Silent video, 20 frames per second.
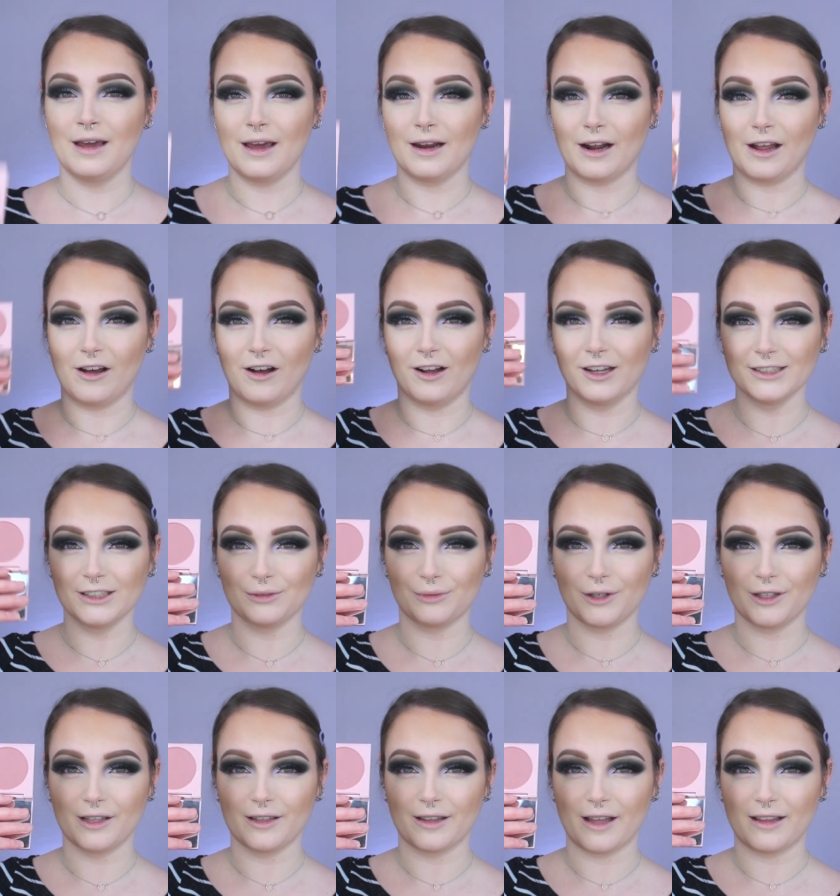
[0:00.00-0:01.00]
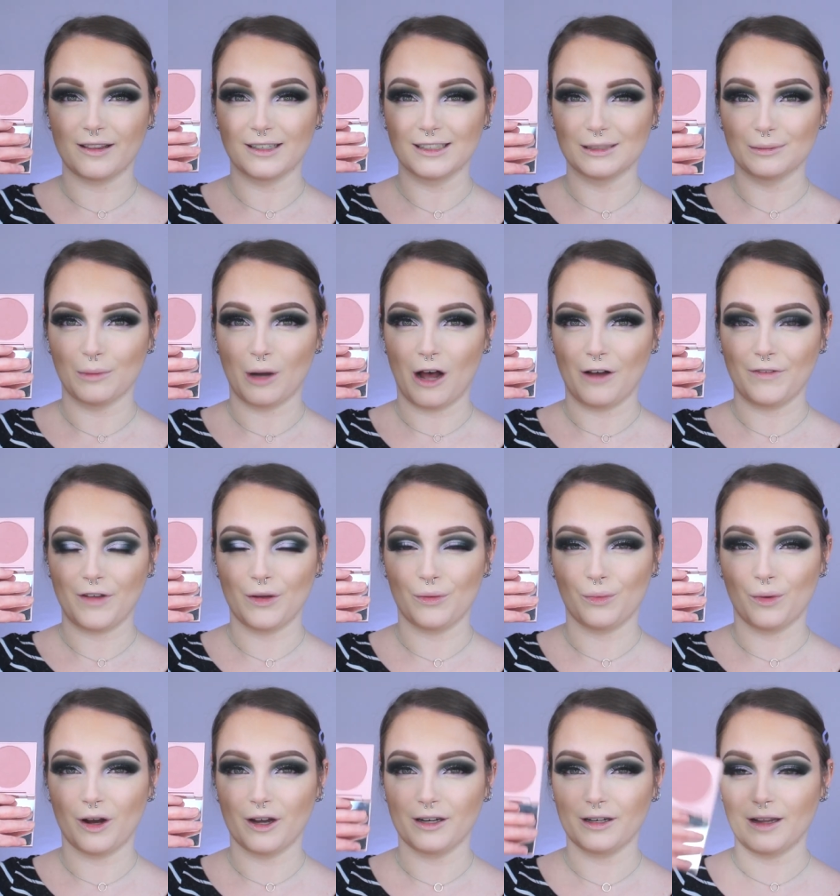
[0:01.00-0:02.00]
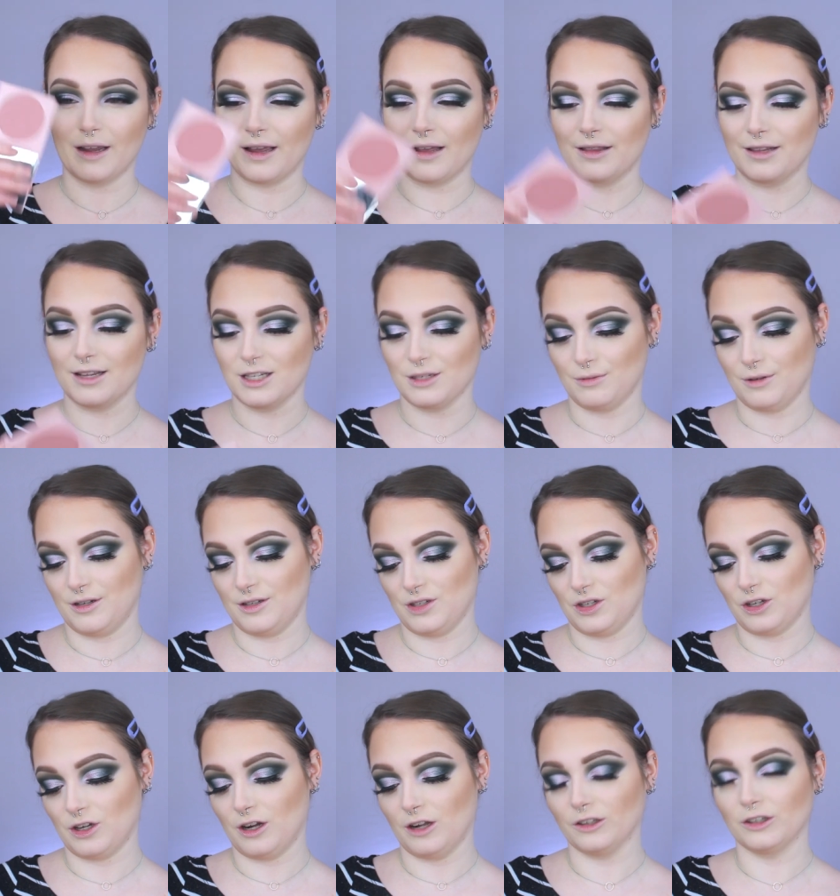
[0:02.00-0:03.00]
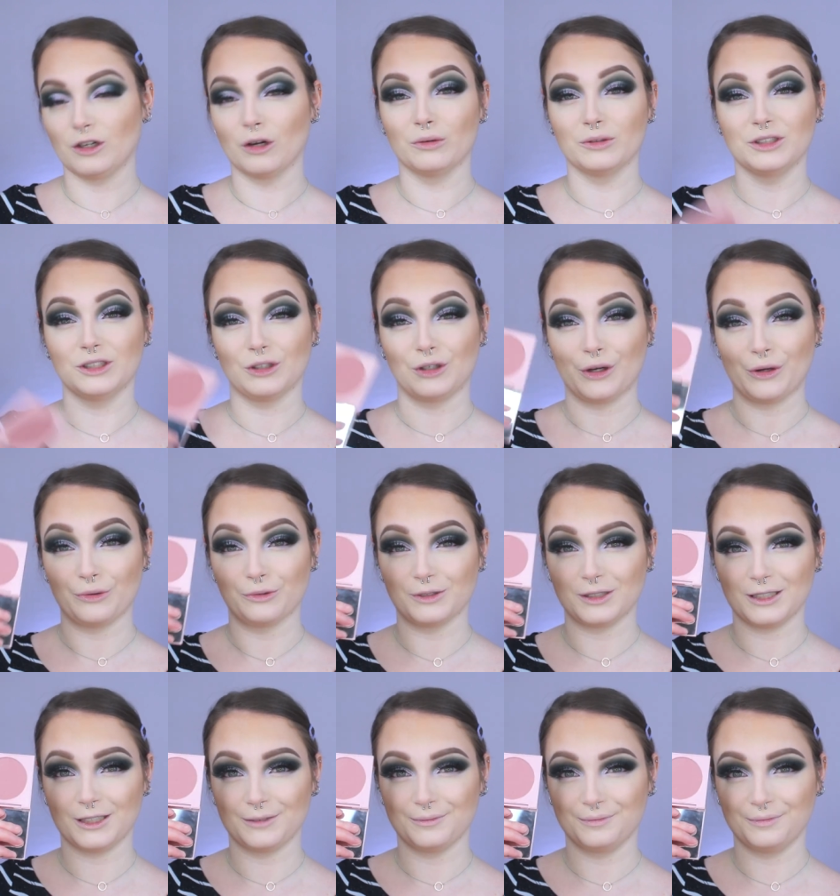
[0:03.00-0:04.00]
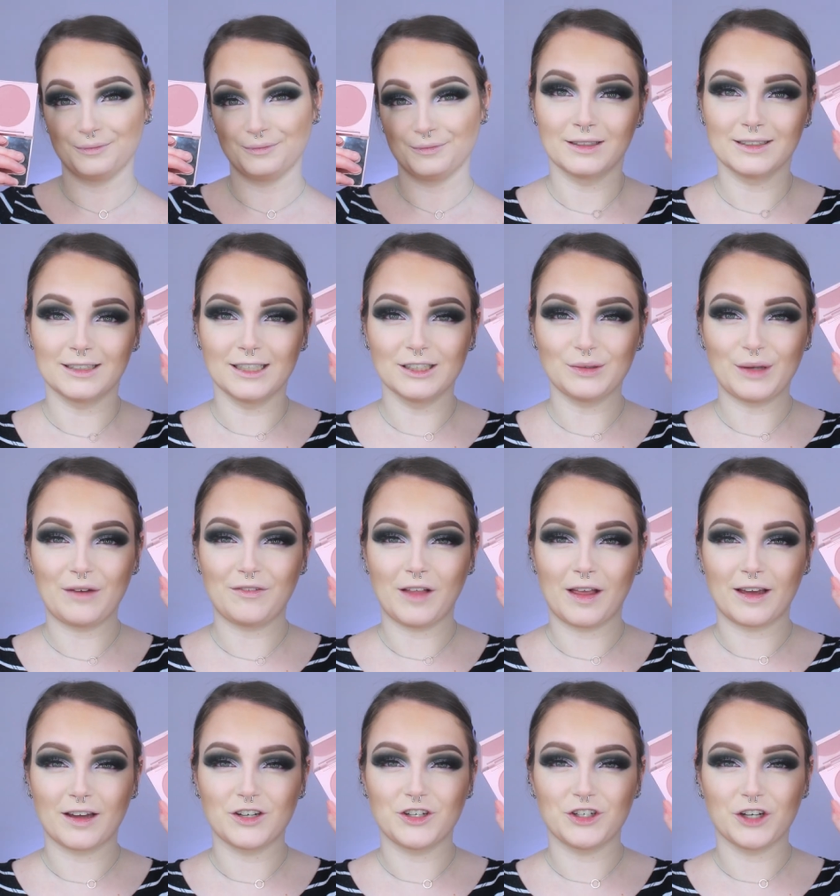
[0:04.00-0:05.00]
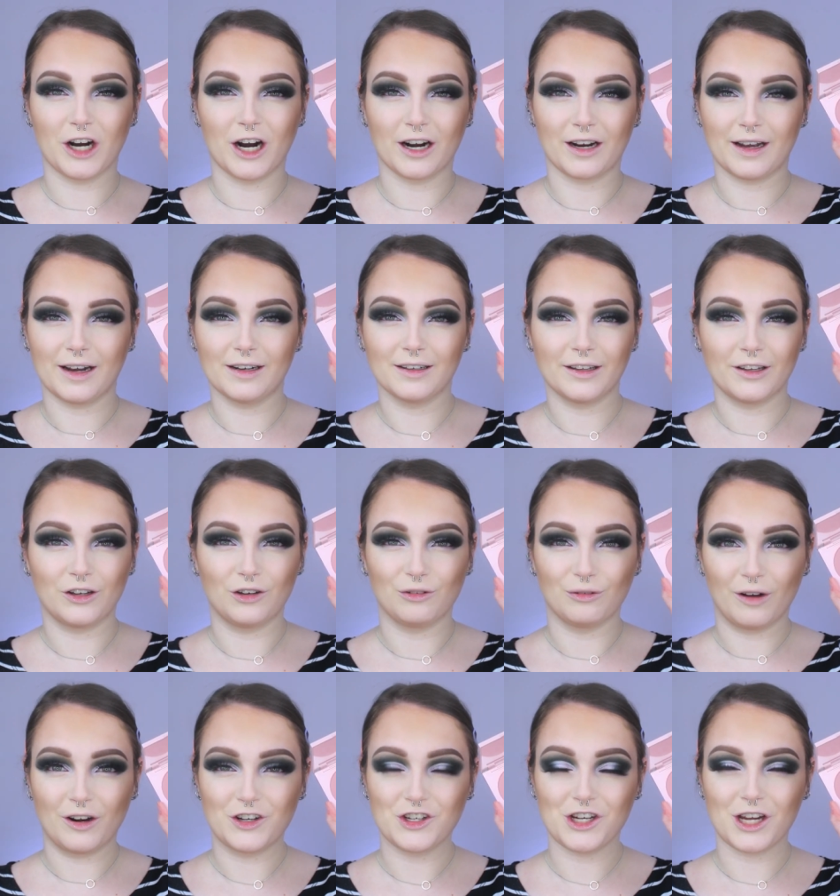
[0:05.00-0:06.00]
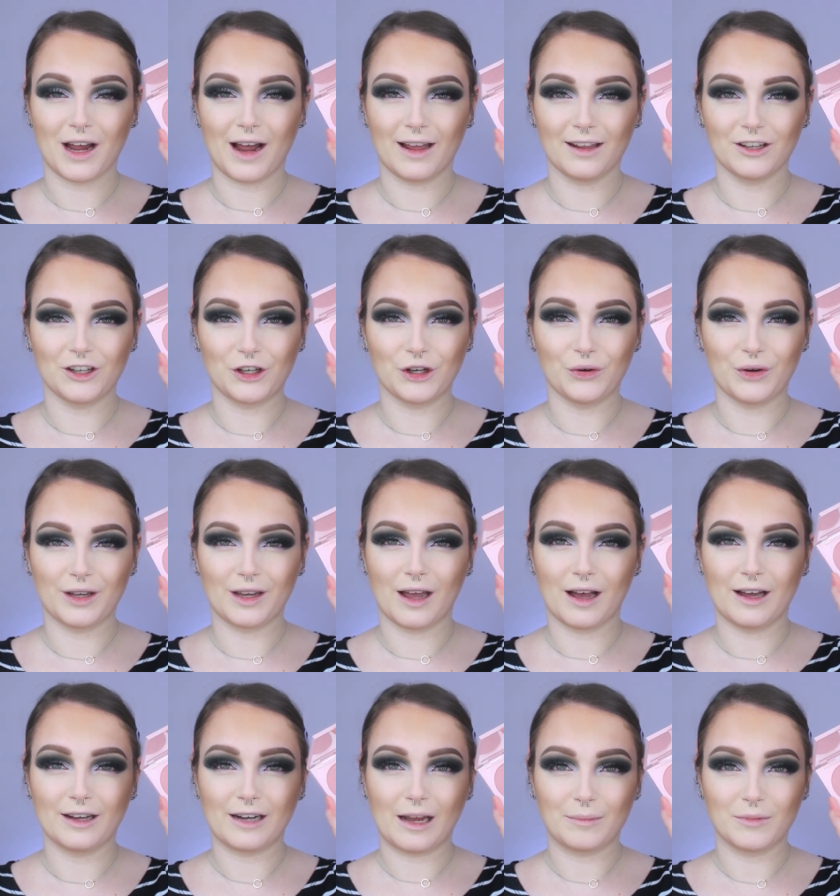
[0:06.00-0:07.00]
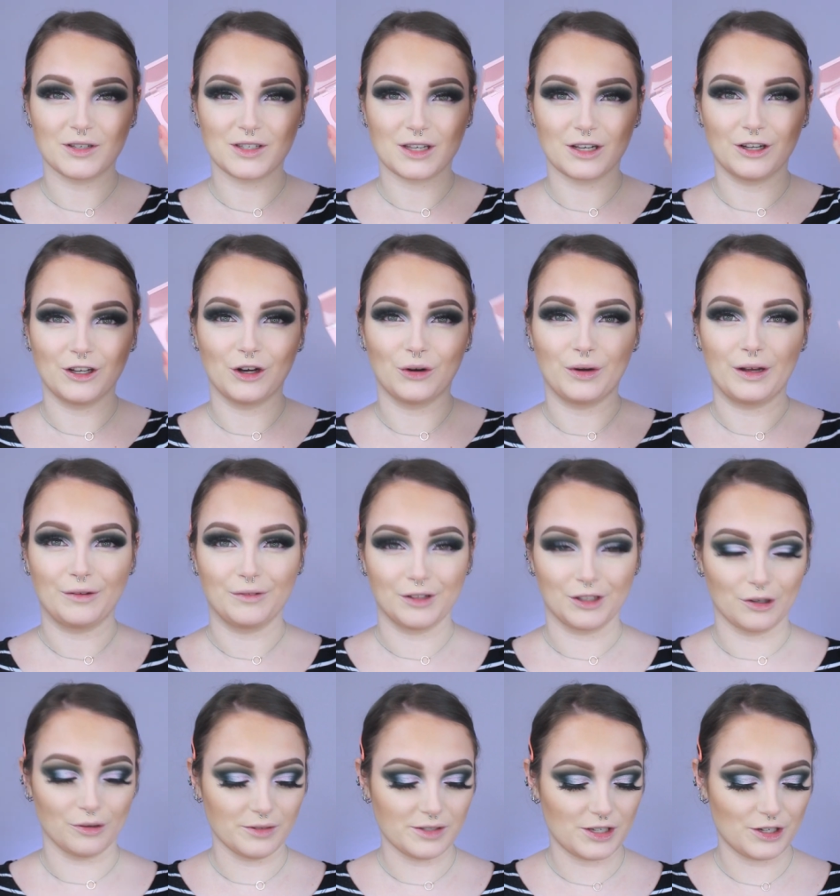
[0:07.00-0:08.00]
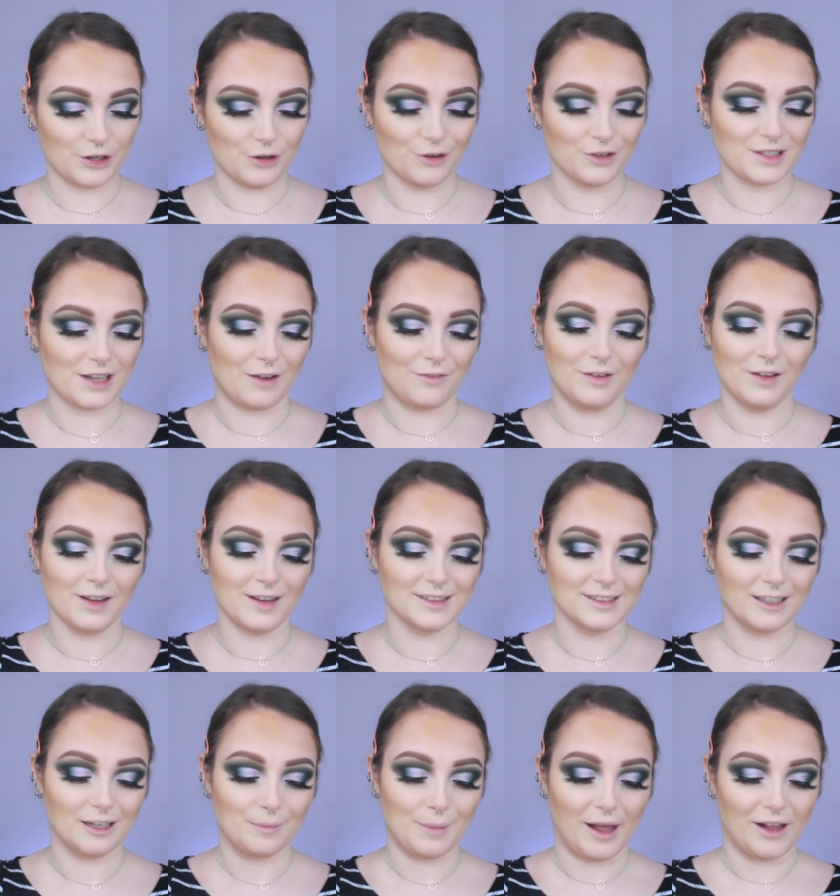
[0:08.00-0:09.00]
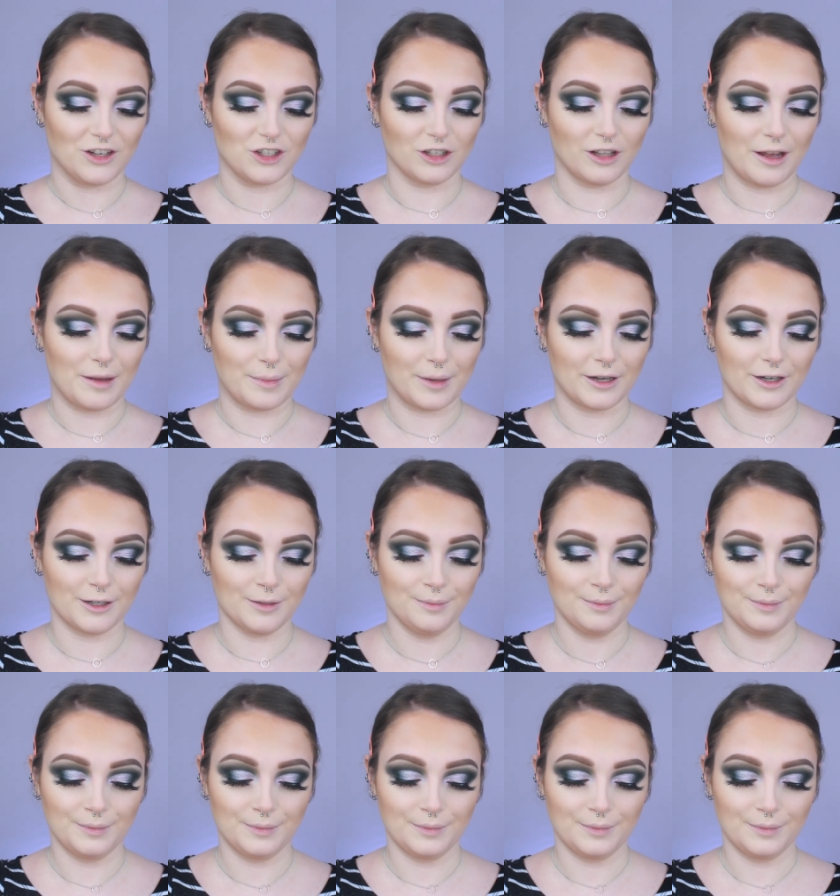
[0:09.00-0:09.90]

And I also really like this mauve one, and this one is called Coast to Coast. Since we have like a dark, kind of like grungy eye look going on, I'm just going to go in with Coast to Coast. I feel like it's going to match a lot better.